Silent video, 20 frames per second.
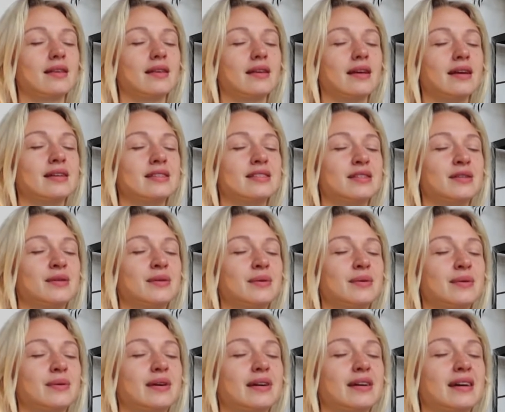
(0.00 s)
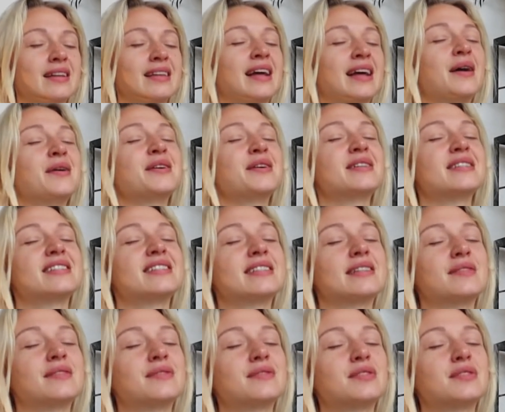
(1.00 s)
as you allow
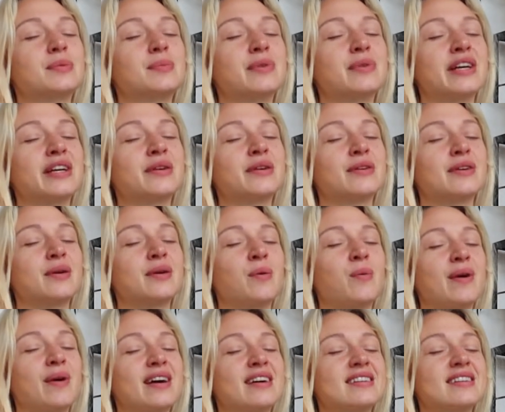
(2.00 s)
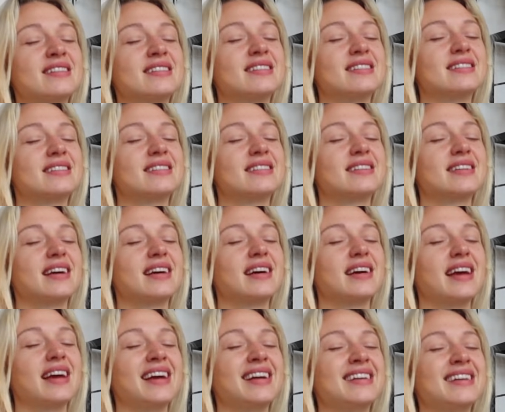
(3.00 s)
yourself to bring your awareness
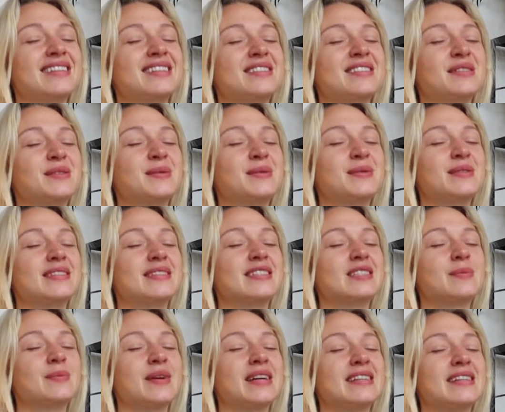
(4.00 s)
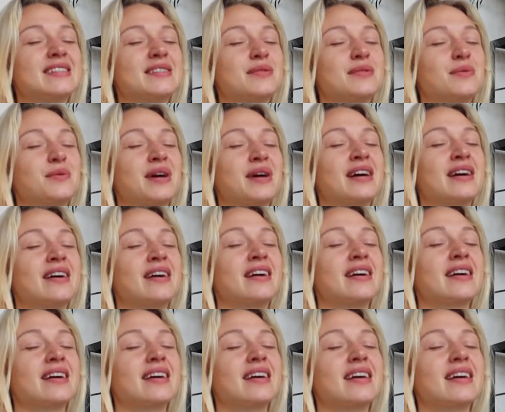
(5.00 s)
into the space of where
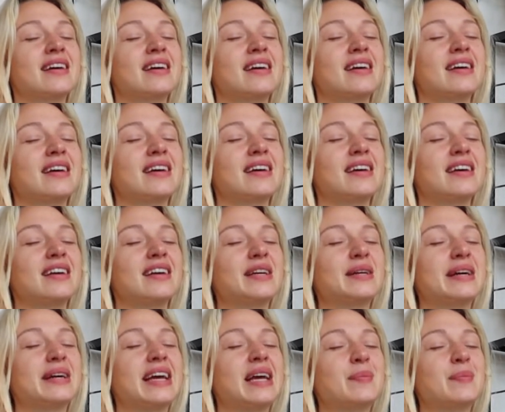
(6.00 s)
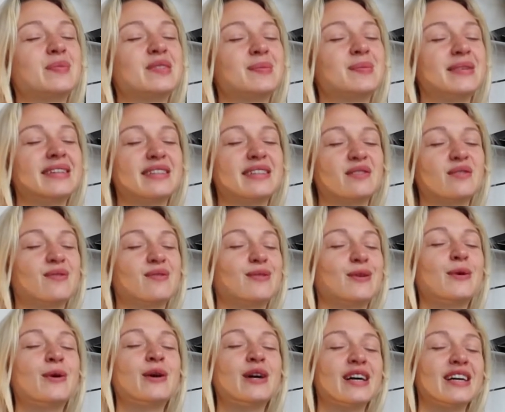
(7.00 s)
your hips meet the
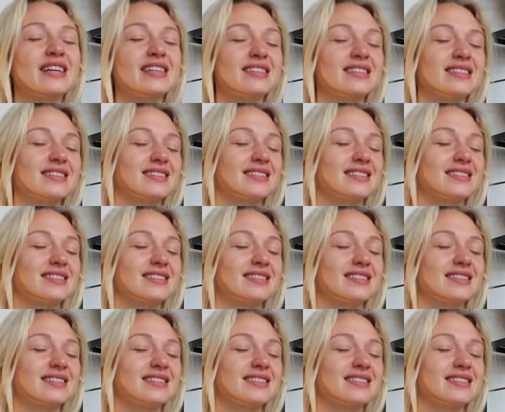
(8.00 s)
floor,